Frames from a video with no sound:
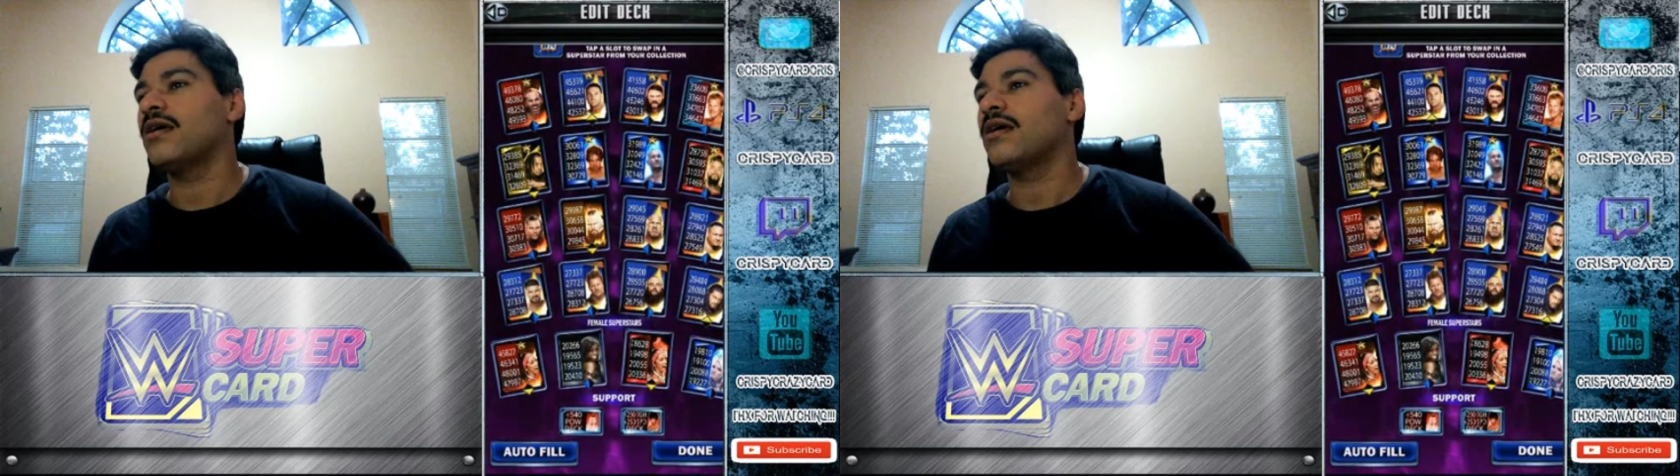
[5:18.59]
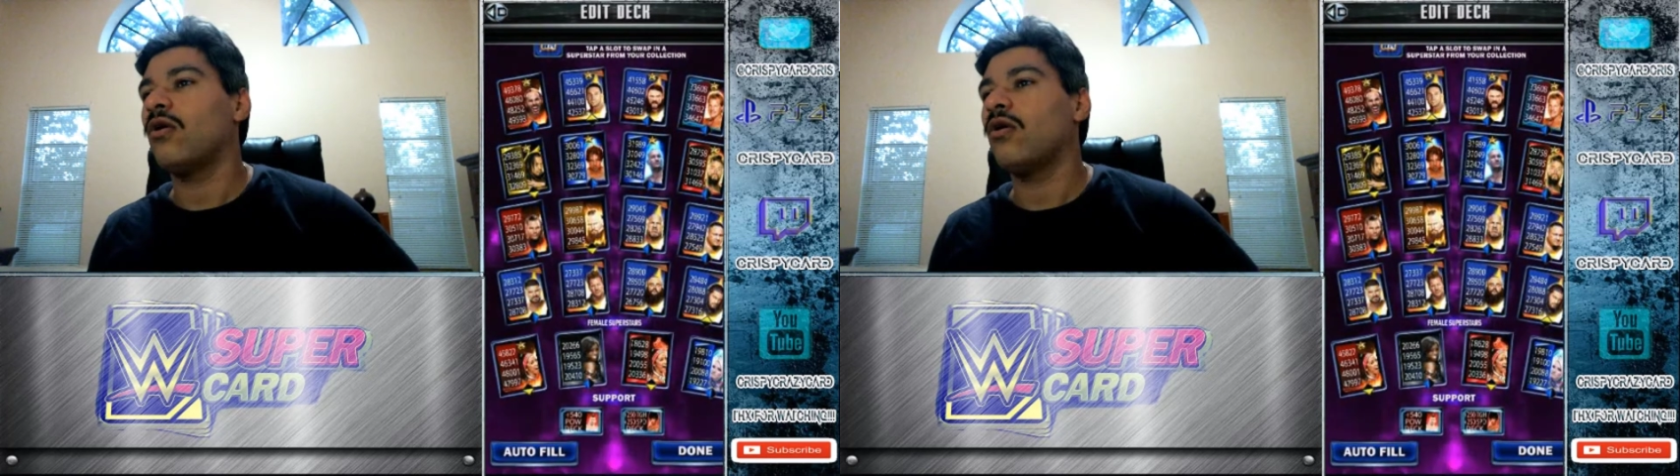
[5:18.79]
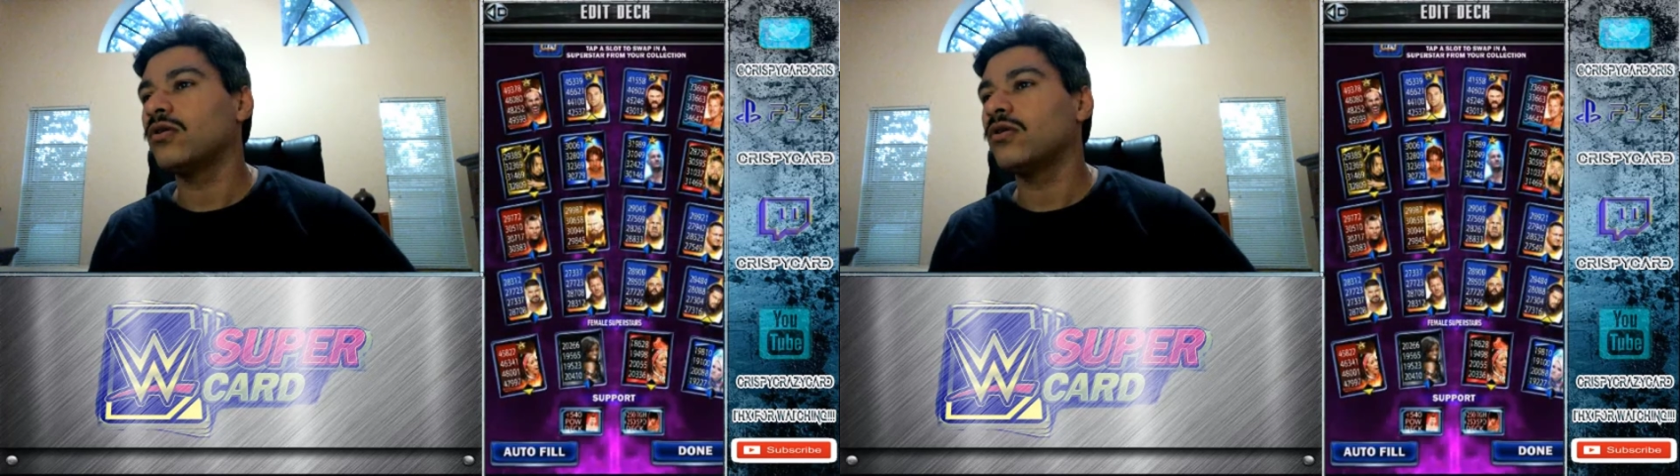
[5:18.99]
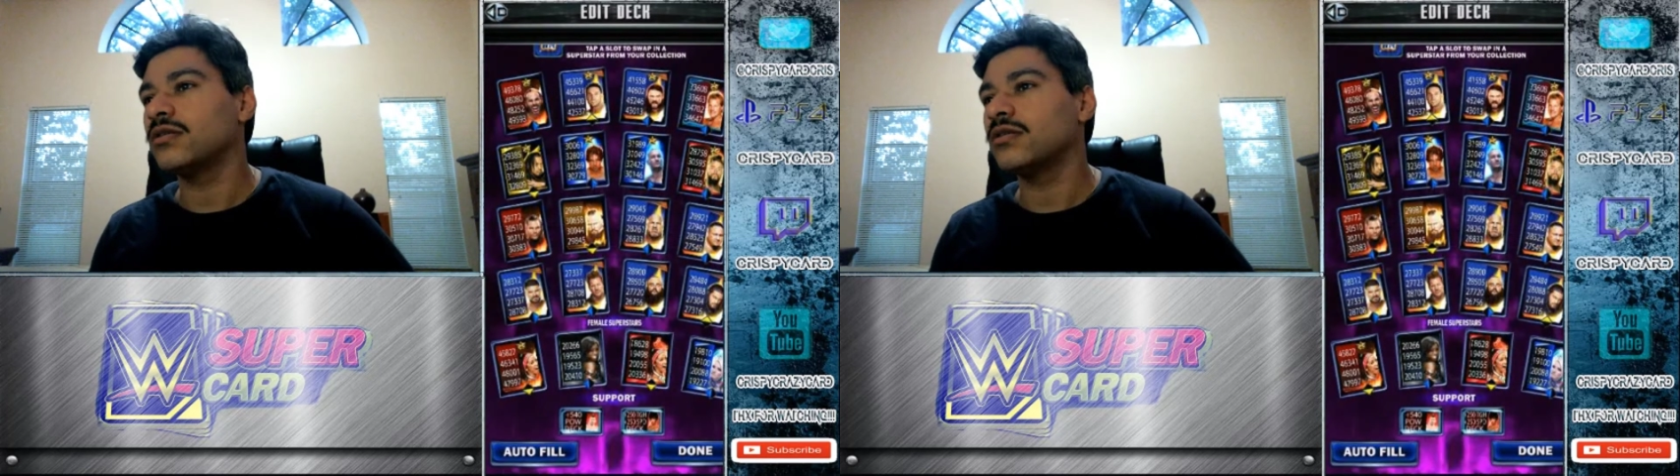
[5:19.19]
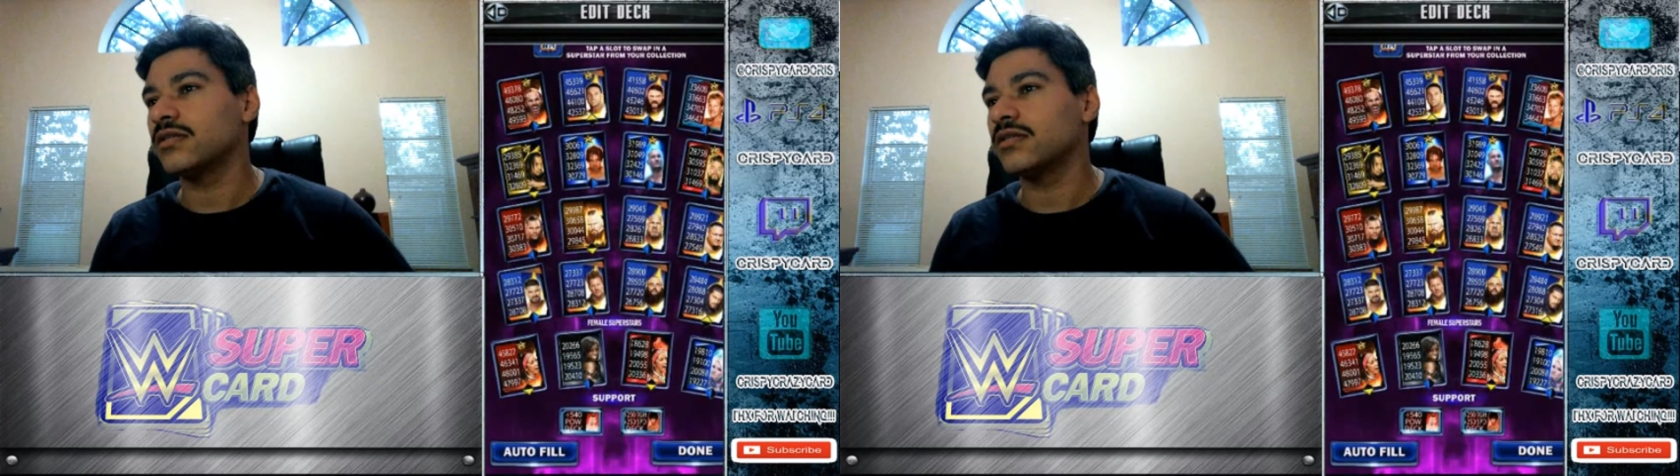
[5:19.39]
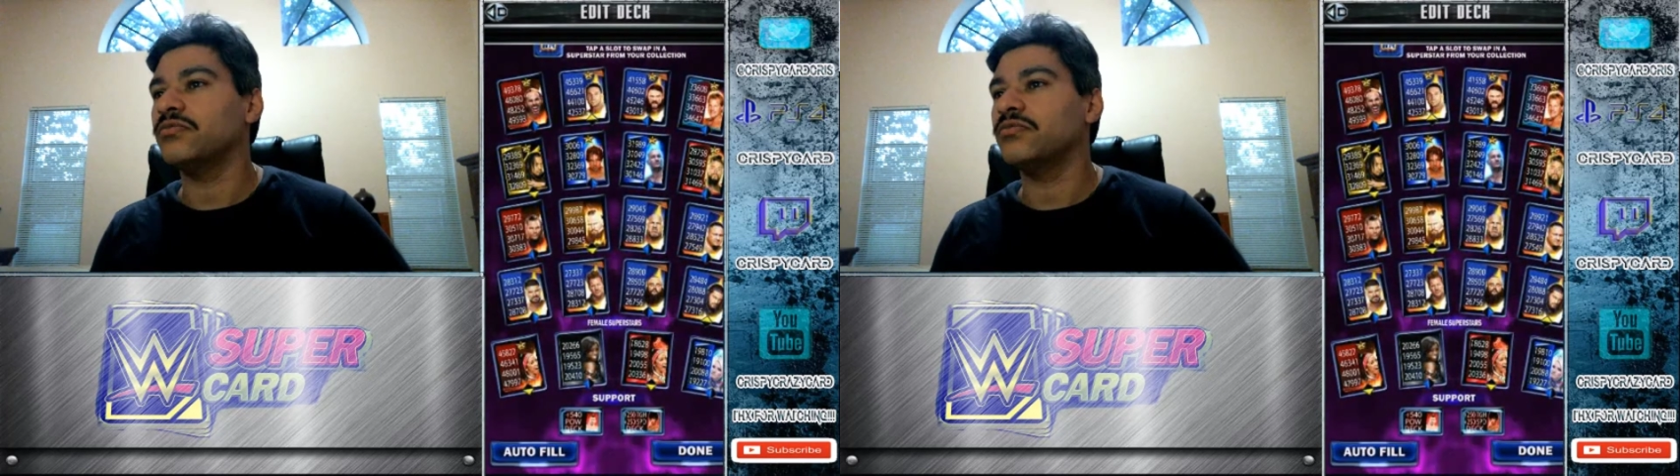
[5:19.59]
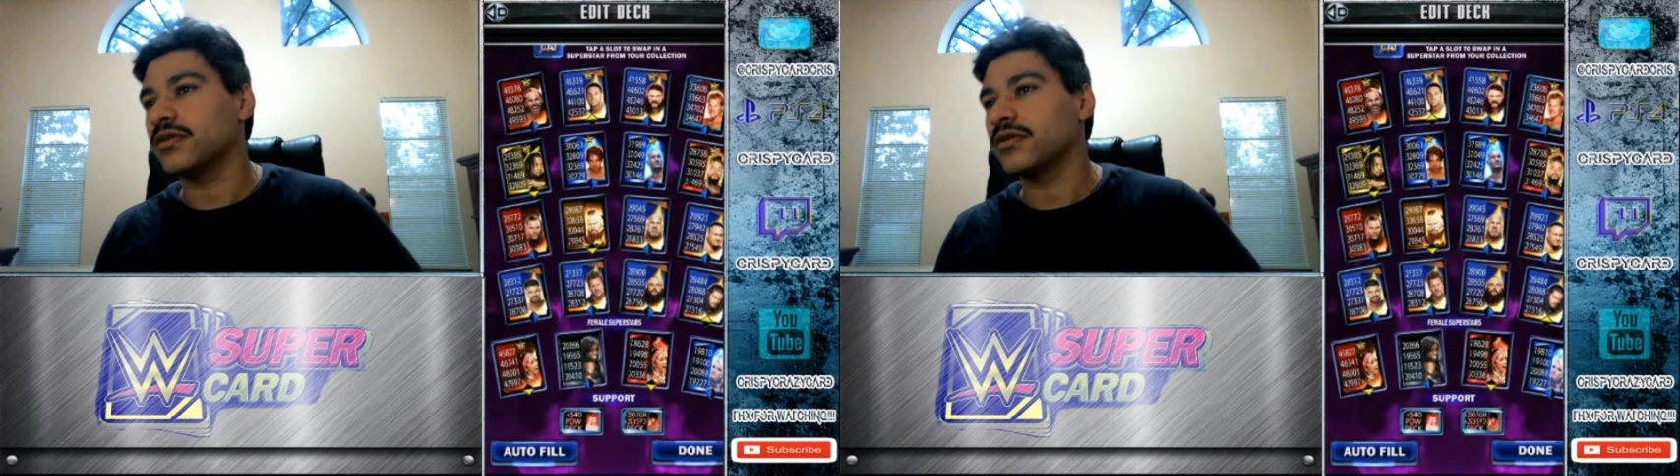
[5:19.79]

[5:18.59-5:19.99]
ultimate sports.